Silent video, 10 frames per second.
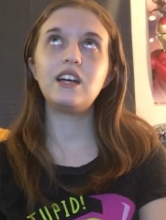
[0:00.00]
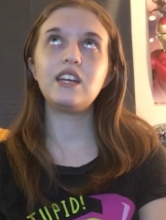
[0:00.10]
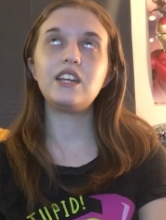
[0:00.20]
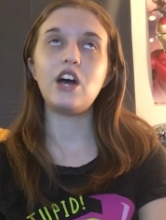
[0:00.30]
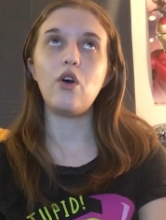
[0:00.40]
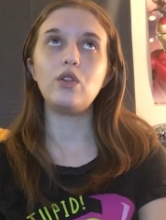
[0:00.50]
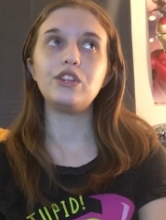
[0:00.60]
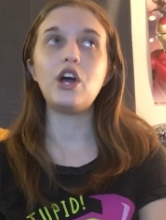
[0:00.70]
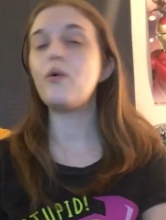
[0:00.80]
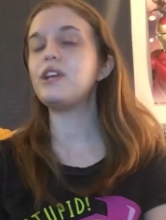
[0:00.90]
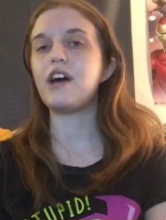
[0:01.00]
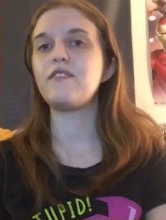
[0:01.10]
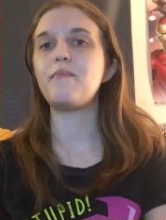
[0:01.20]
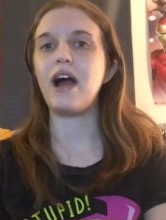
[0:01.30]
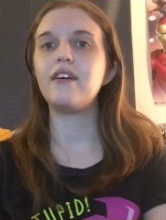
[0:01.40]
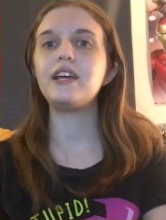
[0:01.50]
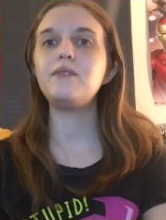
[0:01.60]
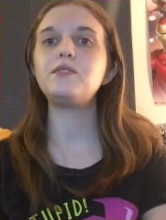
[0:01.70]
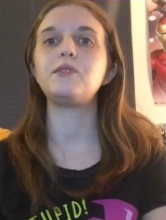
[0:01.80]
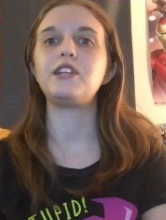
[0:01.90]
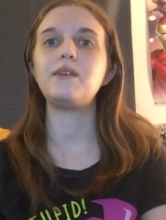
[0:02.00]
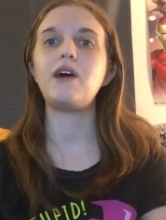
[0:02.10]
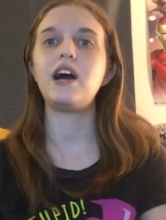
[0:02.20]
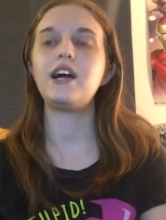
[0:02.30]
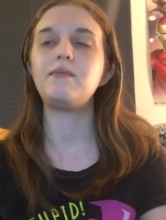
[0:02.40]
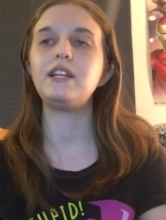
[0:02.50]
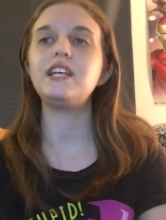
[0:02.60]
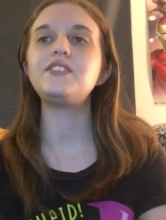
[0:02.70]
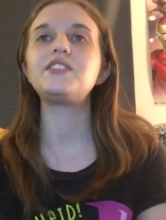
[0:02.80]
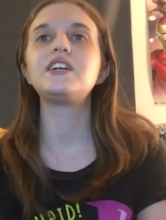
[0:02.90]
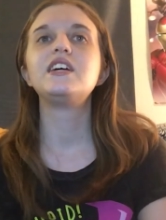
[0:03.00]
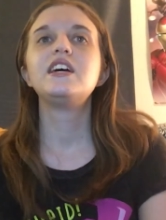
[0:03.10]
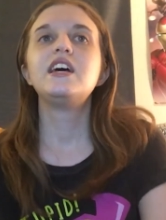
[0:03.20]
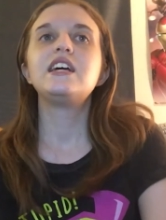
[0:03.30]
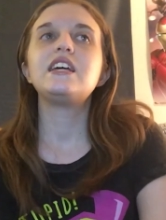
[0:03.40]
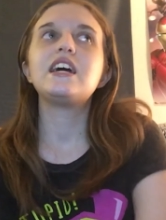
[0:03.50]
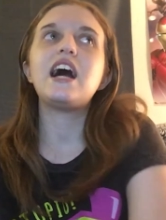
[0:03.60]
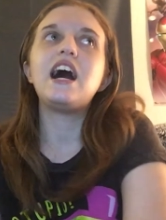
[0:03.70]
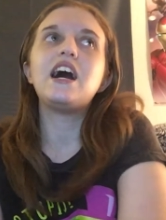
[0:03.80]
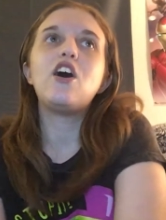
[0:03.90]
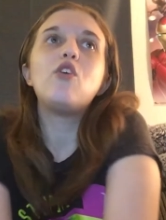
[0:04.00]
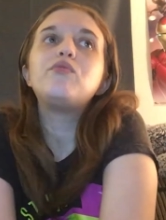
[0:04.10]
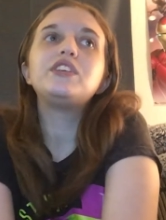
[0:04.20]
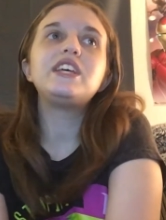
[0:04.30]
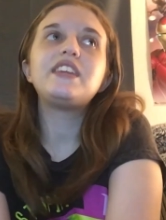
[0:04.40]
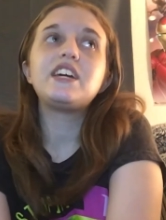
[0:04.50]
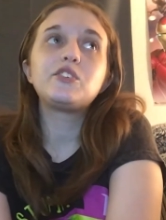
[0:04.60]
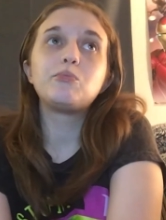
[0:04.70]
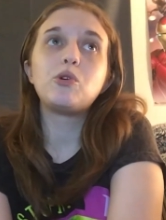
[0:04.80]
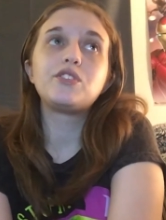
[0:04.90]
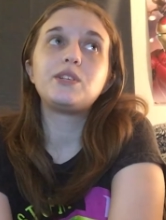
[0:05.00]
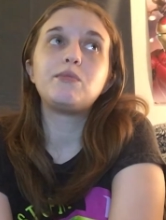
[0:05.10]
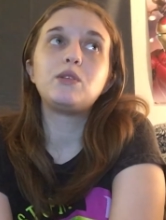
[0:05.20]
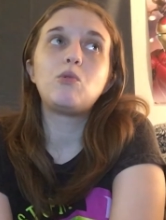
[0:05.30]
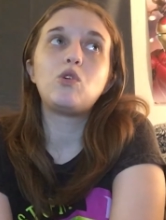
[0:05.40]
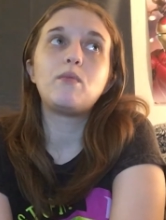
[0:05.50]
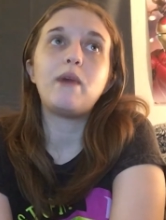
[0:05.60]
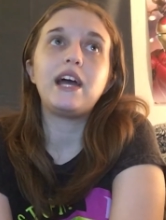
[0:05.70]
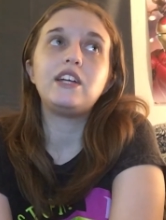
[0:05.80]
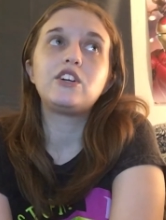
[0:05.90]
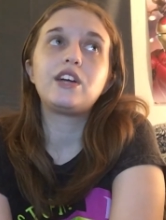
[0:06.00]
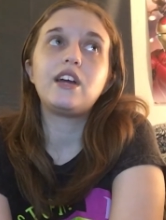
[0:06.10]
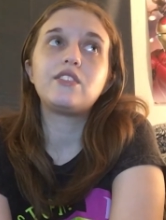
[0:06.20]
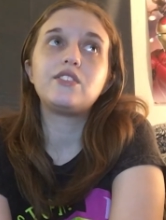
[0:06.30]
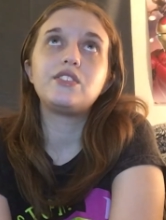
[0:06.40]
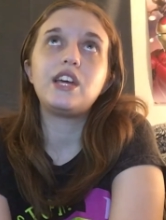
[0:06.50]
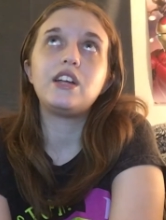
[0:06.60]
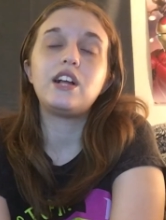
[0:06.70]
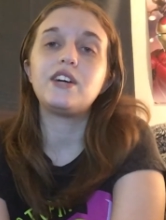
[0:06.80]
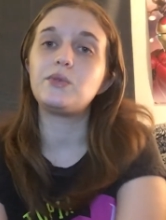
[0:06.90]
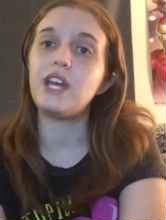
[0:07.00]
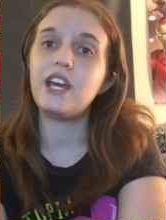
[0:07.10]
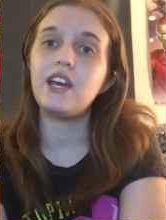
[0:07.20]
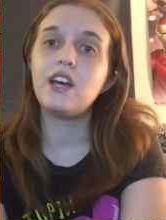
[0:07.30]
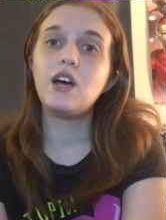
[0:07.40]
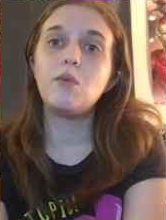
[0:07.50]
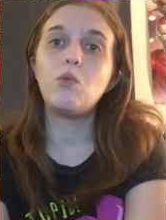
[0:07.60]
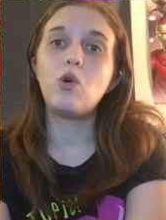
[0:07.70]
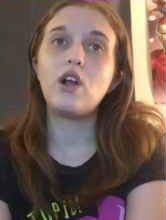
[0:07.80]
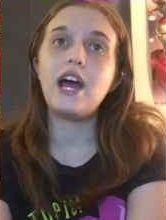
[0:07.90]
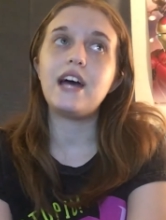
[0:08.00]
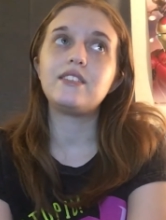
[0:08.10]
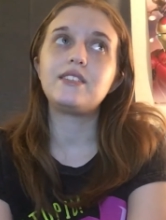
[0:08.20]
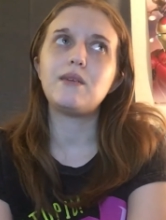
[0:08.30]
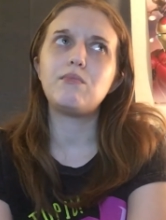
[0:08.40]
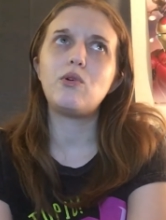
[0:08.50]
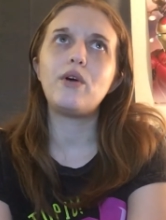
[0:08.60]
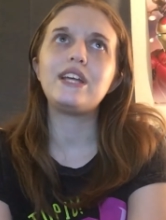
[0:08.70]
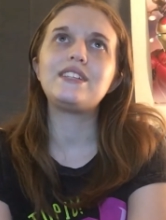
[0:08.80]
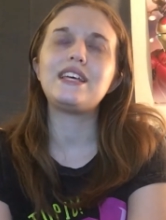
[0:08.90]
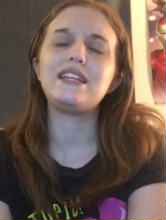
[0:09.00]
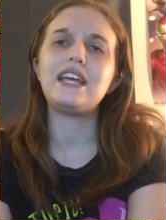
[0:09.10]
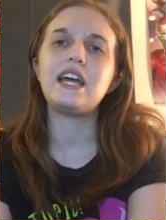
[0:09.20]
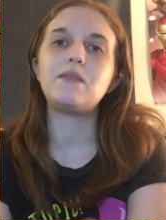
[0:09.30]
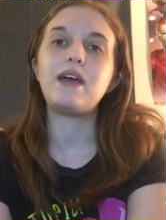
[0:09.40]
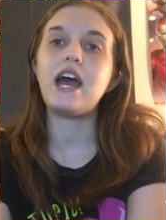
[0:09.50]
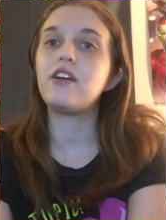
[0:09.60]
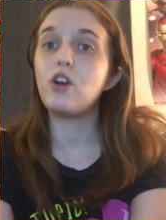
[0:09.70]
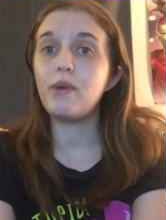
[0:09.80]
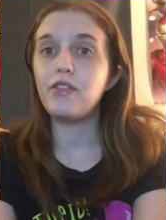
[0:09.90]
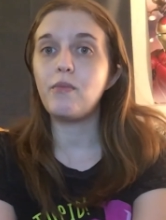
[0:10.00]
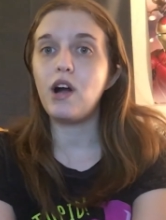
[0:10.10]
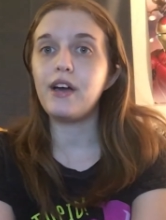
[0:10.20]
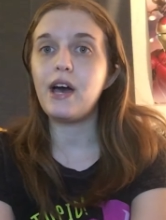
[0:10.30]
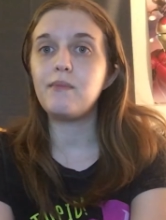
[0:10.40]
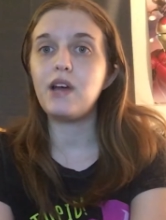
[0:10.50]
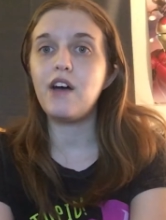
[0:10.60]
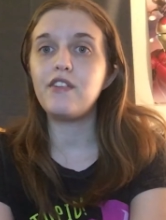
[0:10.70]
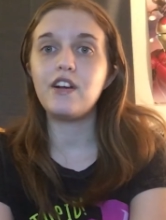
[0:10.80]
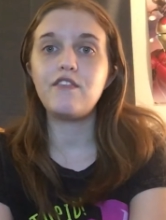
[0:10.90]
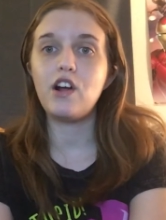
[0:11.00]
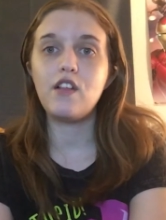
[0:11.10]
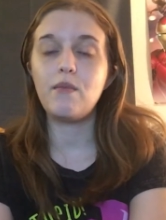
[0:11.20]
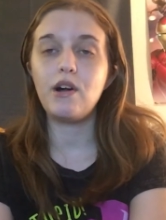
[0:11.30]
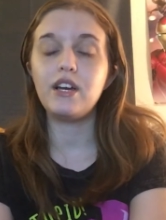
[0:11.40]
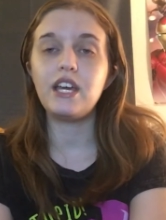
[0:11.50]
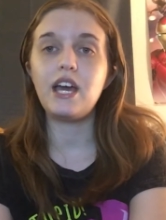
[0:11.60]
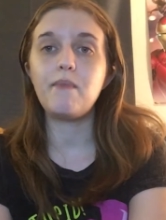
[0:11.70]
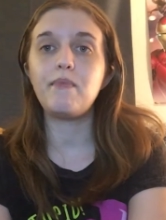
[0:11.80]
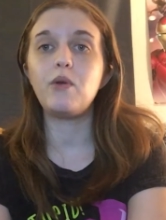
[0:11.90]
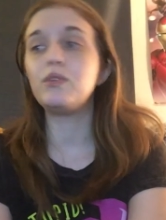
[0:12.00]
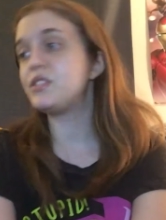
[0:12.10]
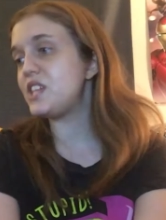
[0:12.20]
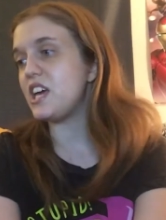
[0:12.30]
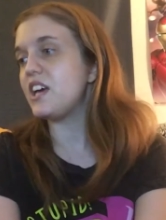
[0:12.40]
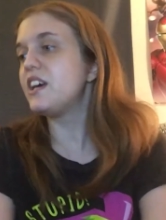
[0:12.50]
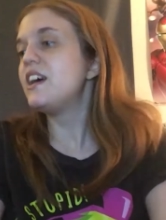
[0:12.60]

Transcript: you know, know enough about him to put him high on my list. Uh, hopefully they explore some of the more minor characters in Class 1A more at some point in the anime. I don't know about the manga. I'm not very far in the manga yet, but we'll see.